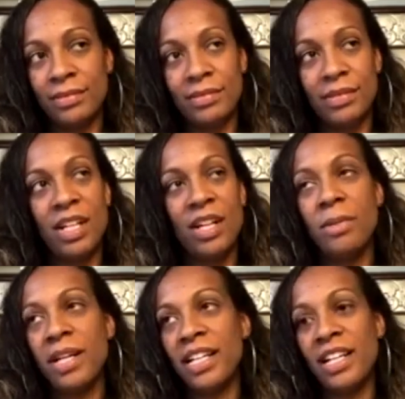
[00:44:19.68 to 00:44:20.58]
Oh my
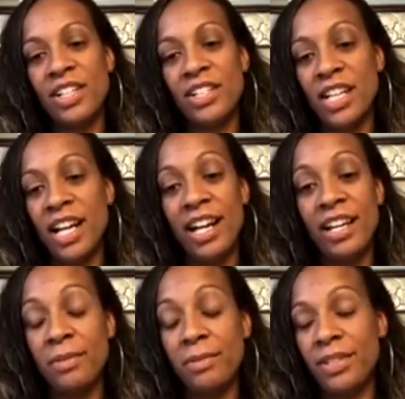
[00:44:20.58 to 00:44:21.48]
gosh, I.
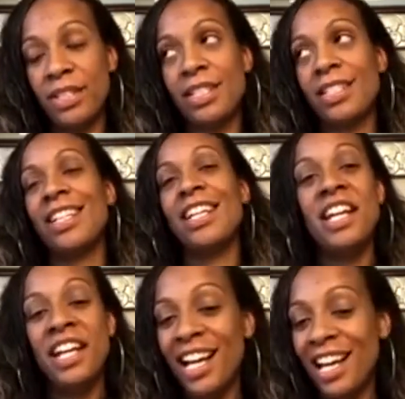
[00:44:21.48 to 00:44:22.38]

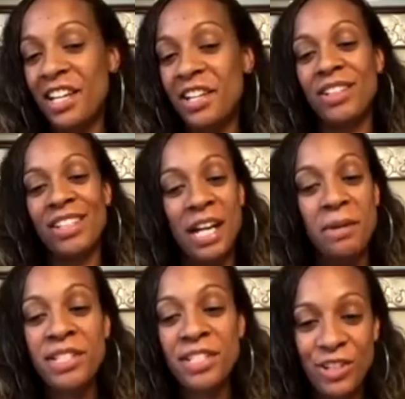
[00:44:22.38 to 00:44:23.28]
am I'm
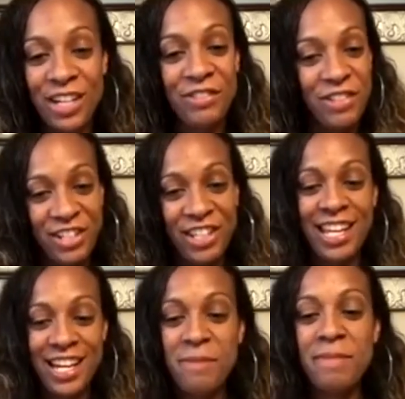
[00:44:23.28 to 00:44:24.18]
still trying to figure that
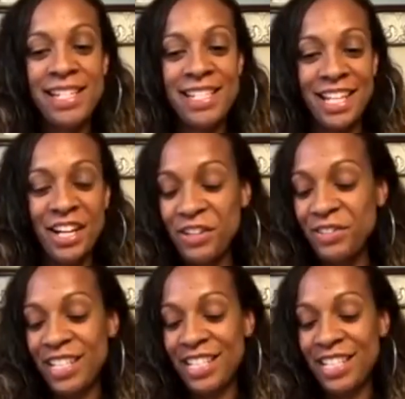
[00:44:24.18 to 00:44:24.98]
out myself because